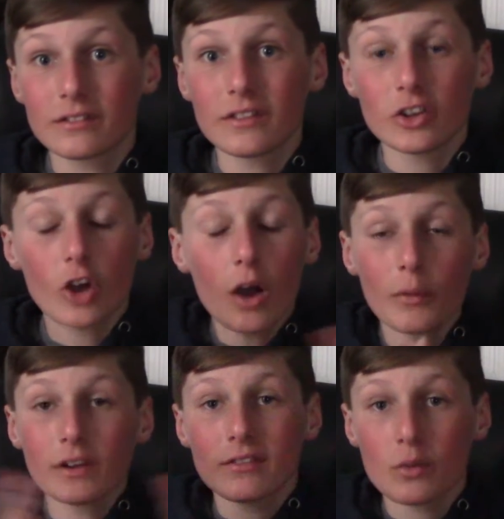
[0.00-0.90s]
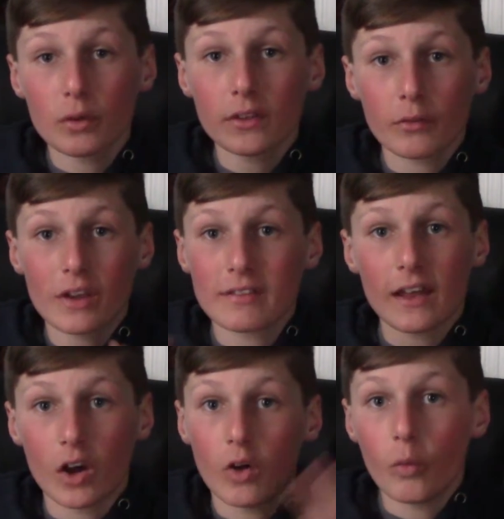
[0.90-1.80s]
did not want to see win the race
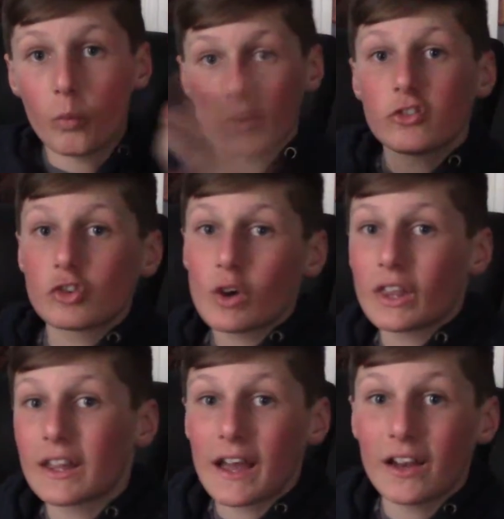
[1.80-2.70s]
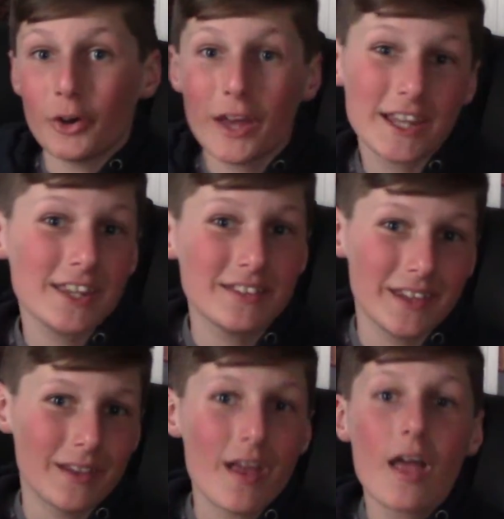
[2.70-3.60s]
at all, was Joey Logano, and he
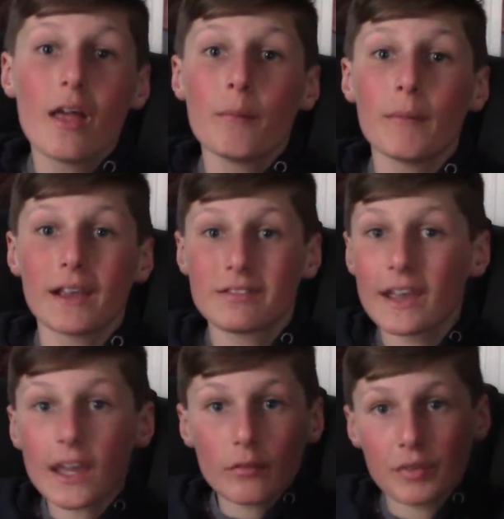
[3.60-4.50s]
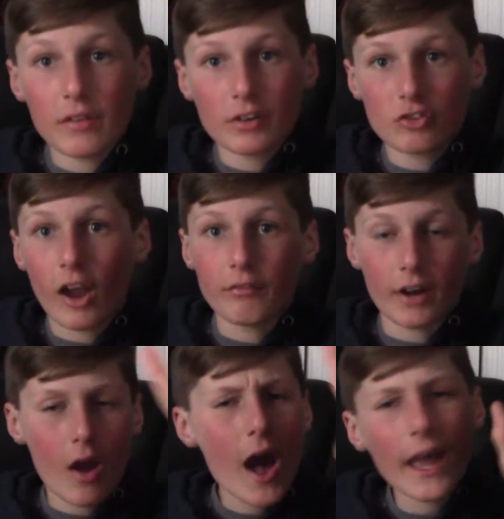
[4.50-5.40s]
didn't. My second favorite driver.
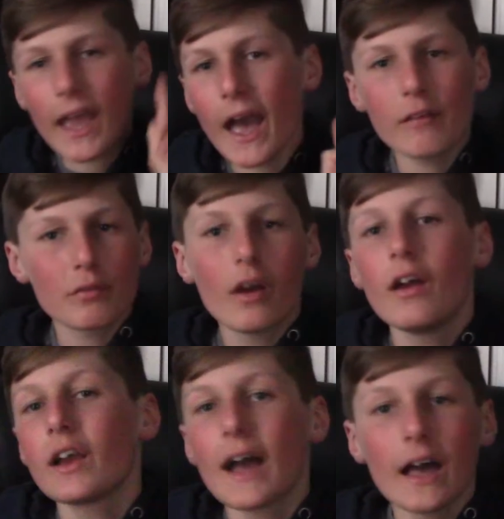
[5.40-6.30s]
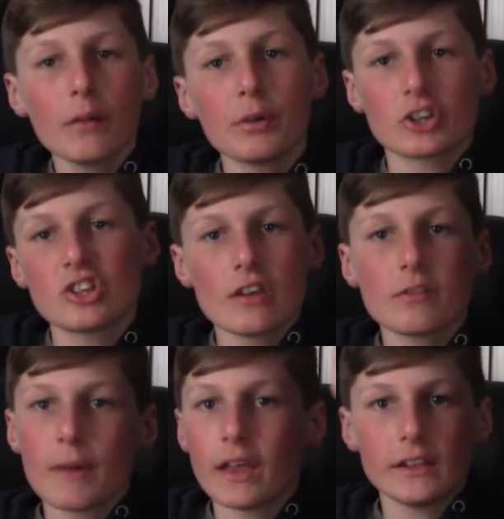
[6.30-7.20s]
Now, I have Kyle Busch. He
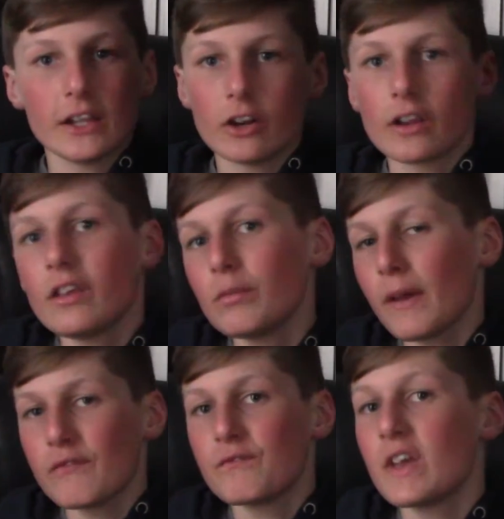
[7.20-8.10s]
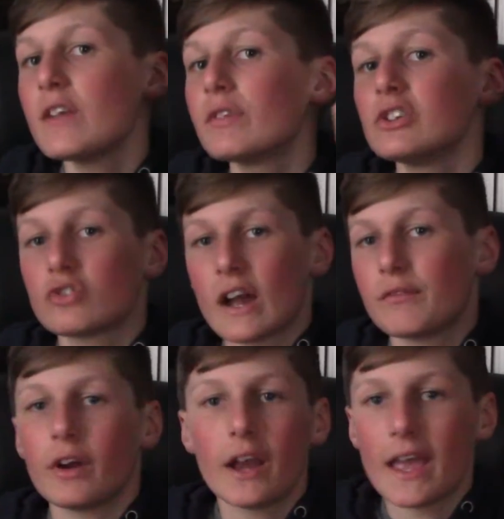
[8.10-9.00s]
is my leader. He's my favorite
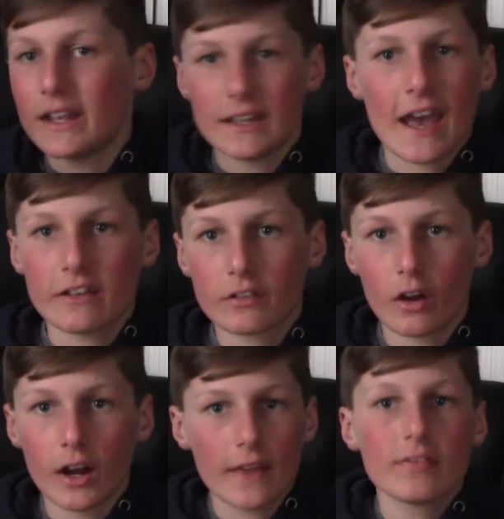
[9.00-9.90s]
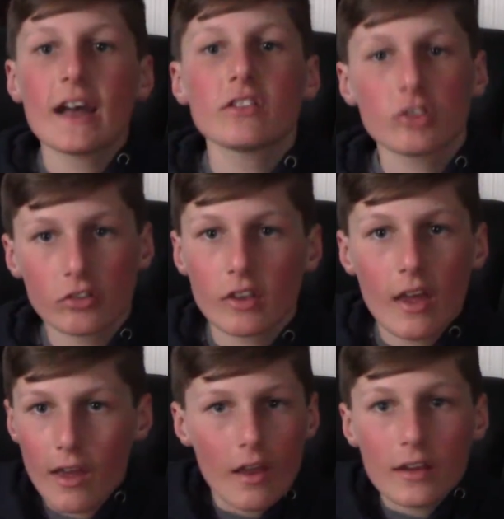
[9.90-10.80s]
driver in NASCAR, and that's just
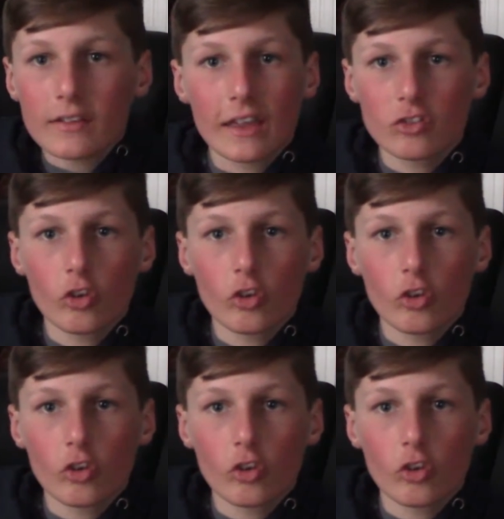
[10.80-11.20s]
that's